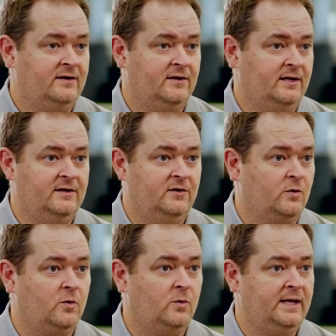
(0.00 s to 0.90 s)
into, into
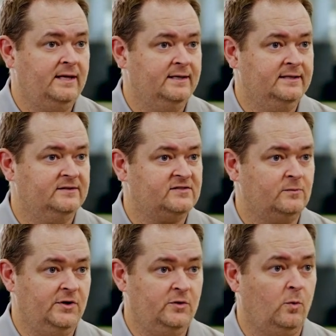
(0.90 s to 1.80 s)
who he is.
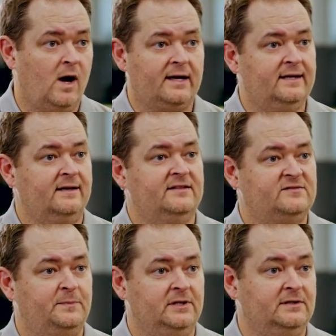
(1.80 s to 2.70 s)
When you walk into
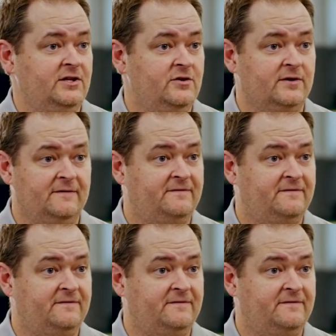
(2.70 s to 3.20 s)
this building, you're gonna